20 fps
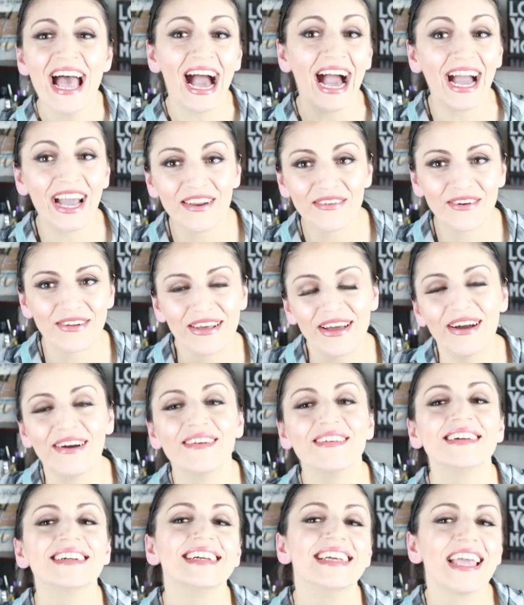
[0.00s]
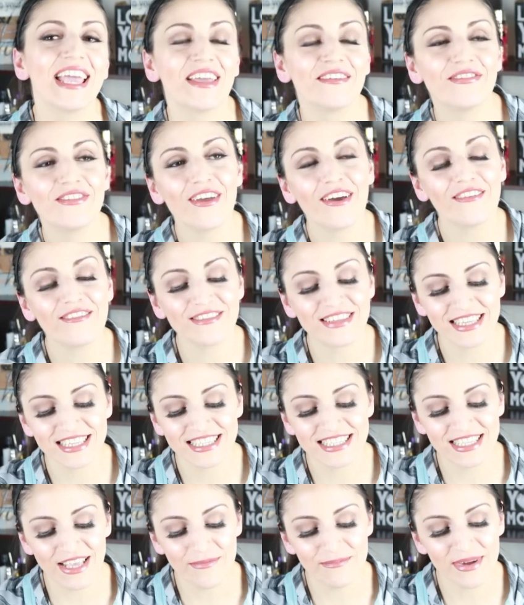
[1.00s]
I don't know. If you
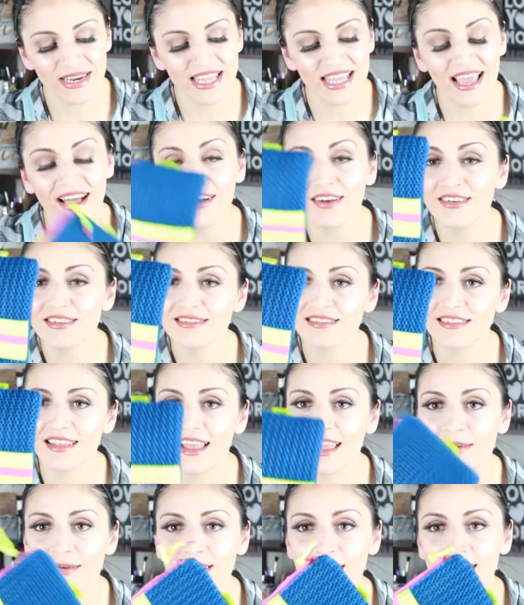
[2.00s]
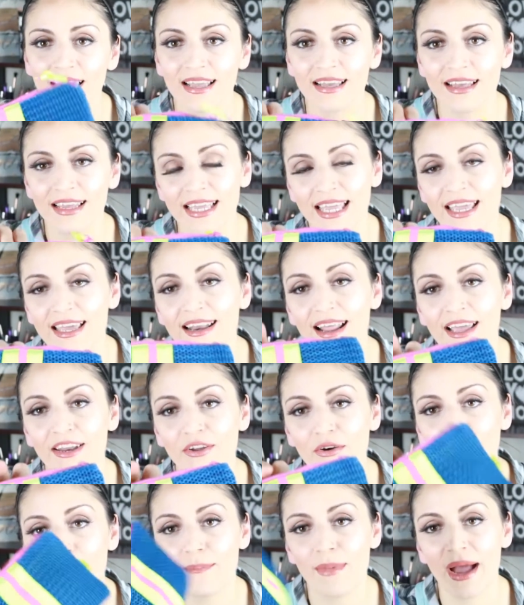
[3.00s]
have somebody else, I mean like a kid, I
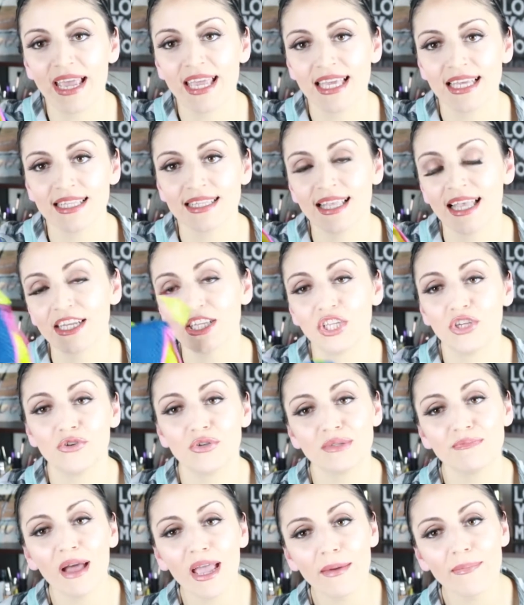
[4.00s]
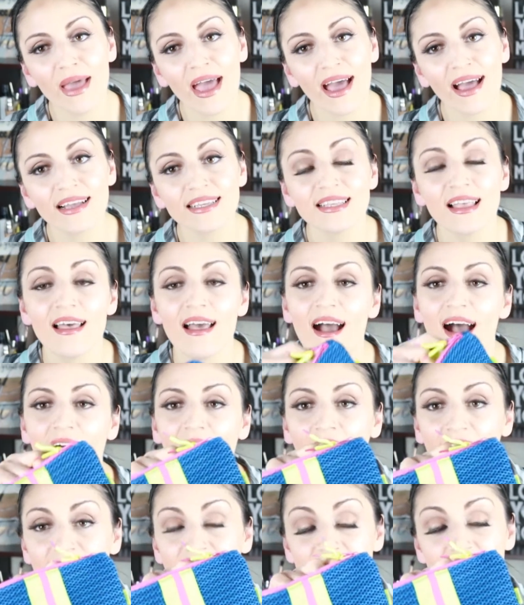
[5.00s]
know my kids like to use my bags.
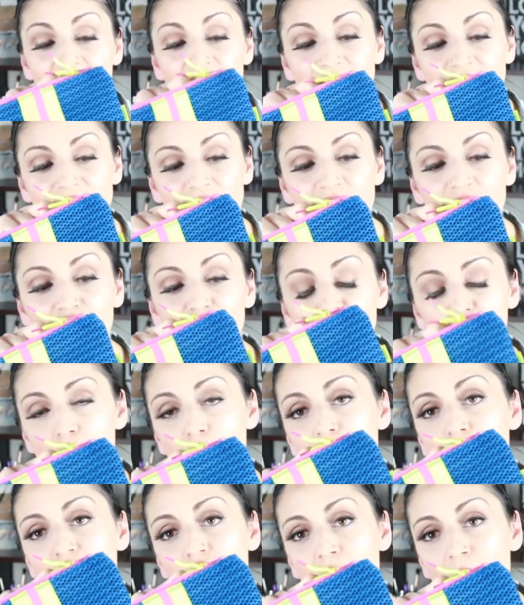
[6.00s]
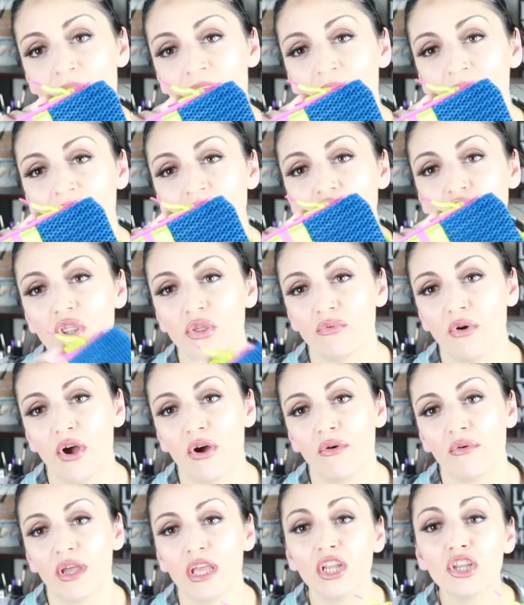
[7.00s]
I think this is a super cute bag to
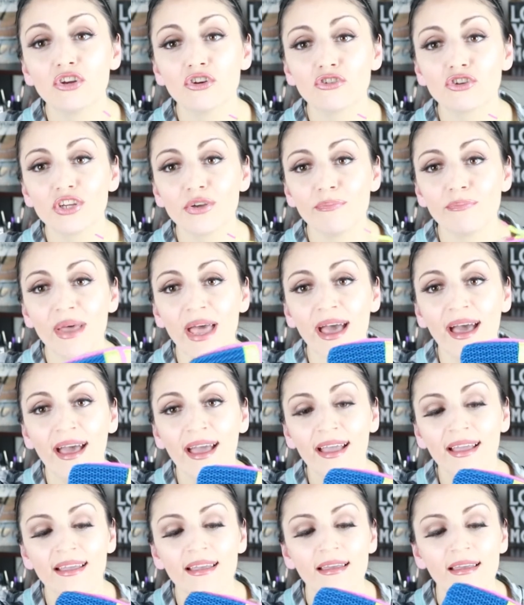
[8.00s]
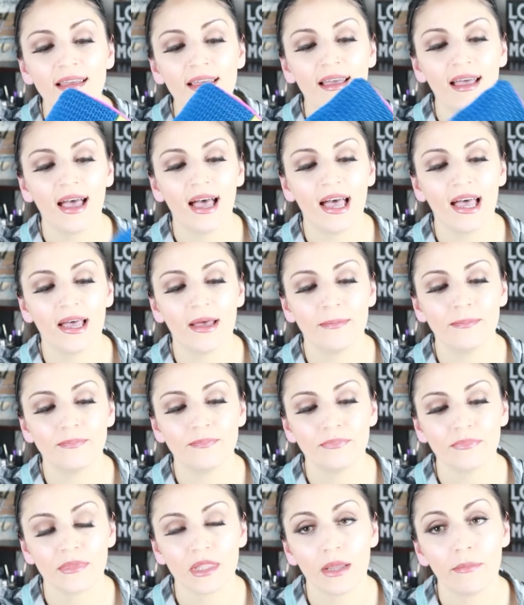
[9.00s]
throw in your gym bag.
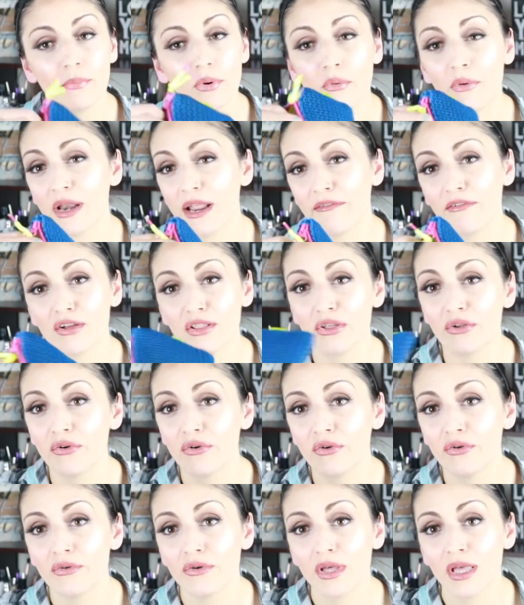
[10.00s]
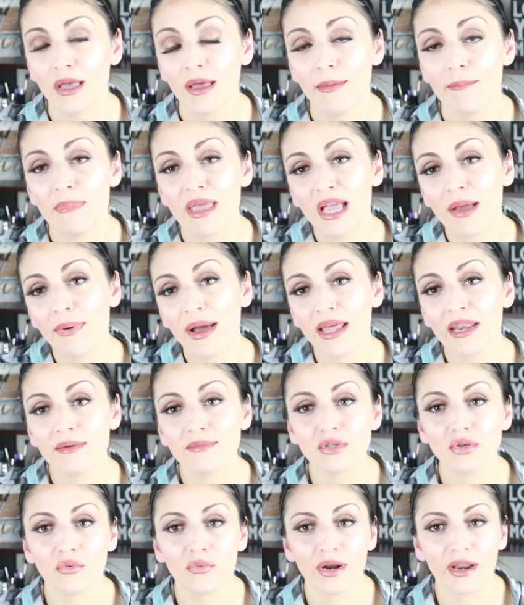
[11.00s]
Put whatever little makeup
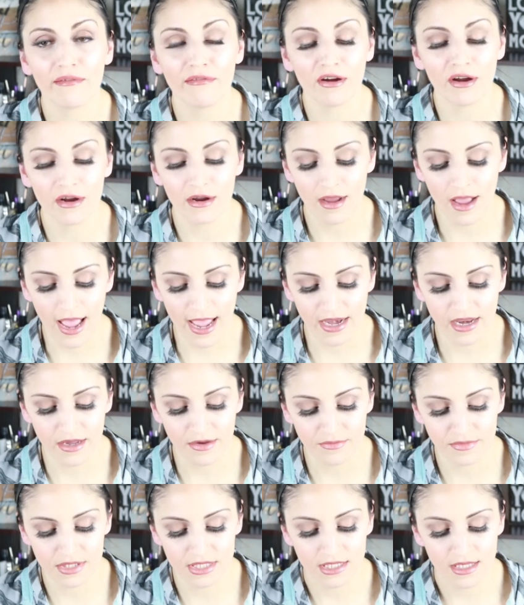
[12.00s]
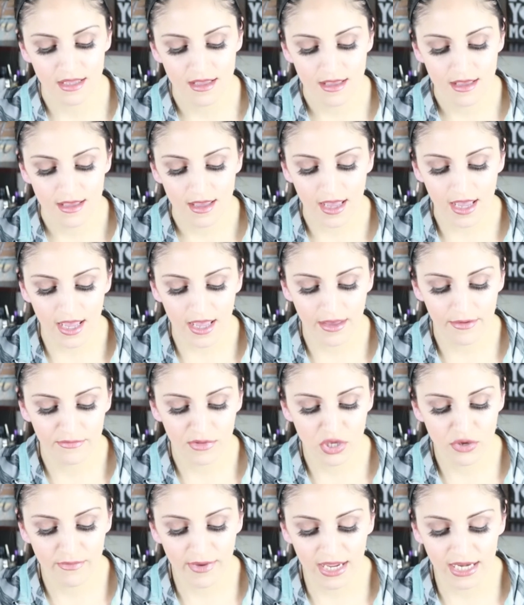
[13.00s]
items or whatever items
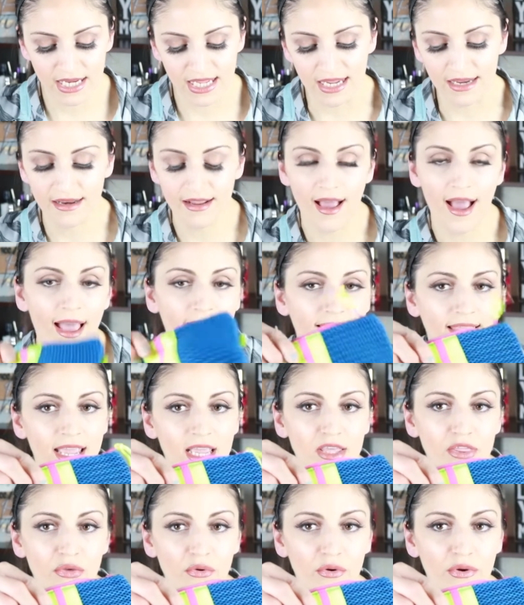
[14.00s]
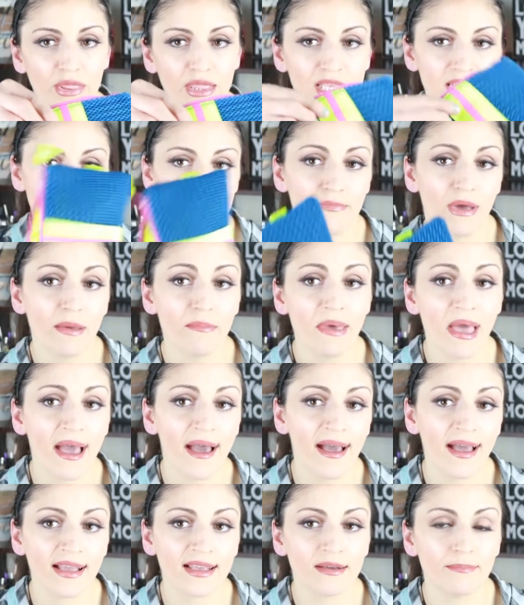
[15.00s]
you may need. I like throwing these in my
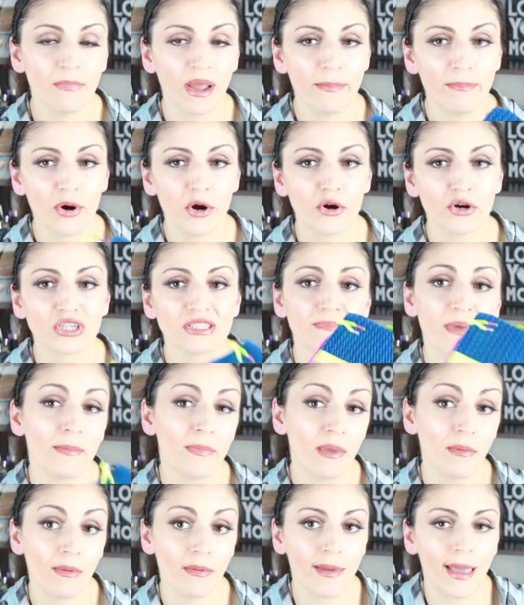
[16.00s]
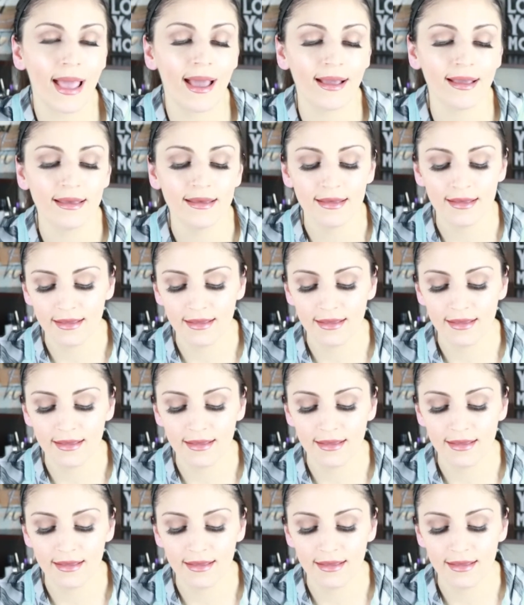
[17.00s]
bag, my purse, my baby bag.